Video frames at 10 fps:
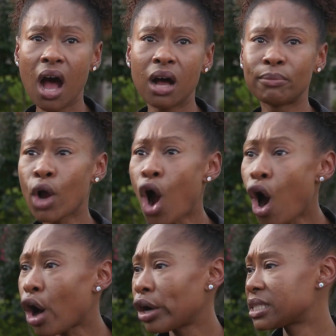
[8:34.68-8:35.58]
um,
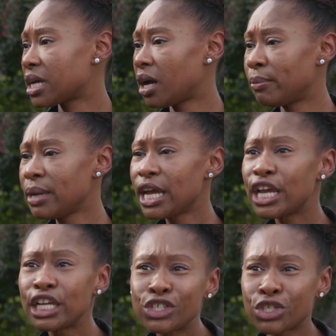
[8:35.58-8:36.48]
cars, um,
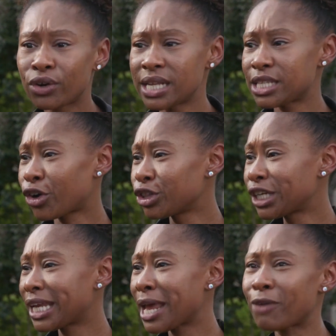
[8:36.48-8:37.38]
insurance, and are
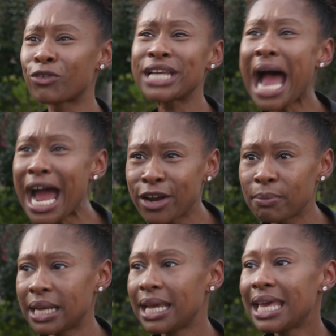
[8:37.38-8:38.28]
looking at
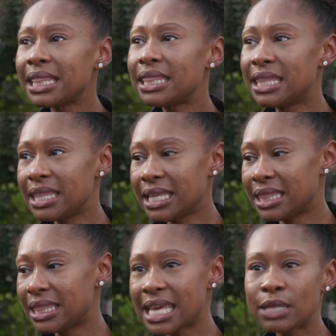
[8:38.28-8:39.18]
retirement.
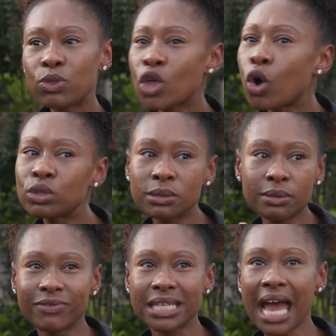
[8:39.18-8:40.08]
Th those
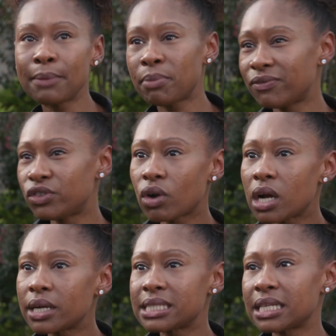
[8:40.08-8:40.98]
type of
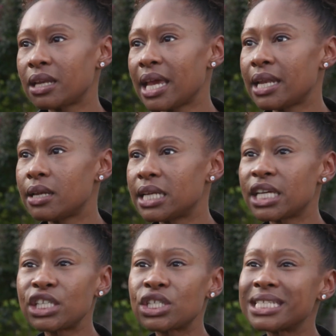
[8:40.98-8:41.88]
drugs and, and
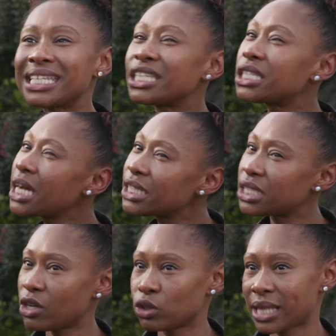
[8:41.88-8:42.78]
addictions didn't
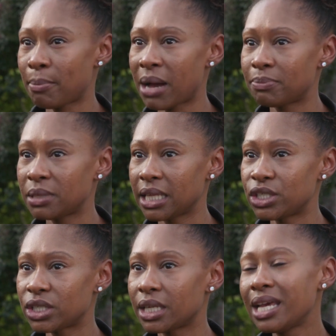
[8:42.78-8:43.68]
touch th that
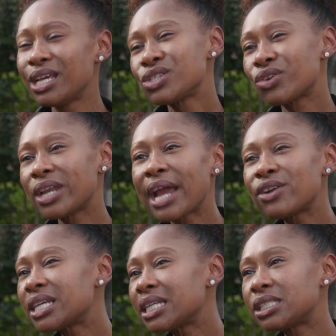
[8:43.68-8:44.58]
population. So now
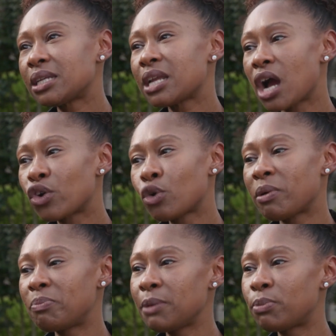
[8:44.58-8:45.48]
you're touching a, a group
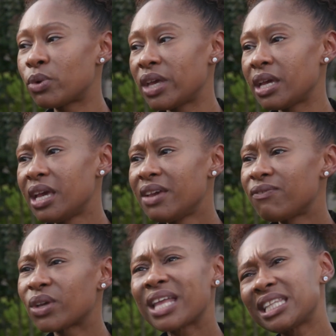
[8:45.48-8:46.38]
of people that
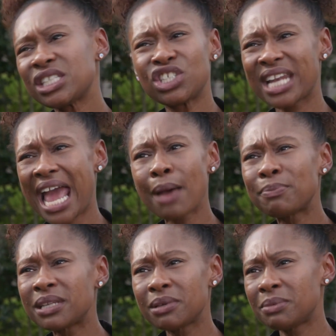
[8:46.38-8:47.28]
feel like this shouldn't
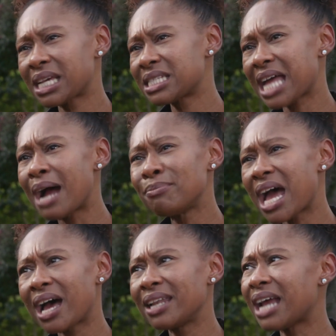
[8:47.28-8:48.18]
happen to me because I'm
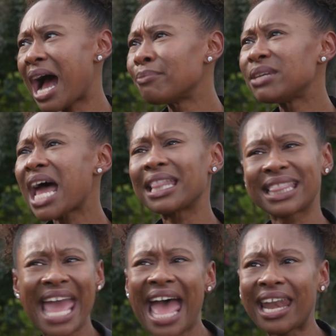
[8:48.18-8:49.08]
not I'm not
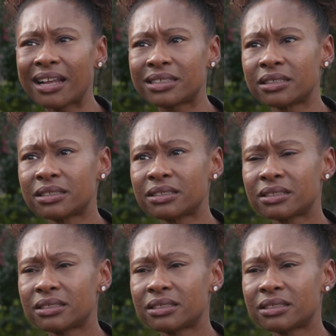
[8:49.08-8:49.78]
the addict. What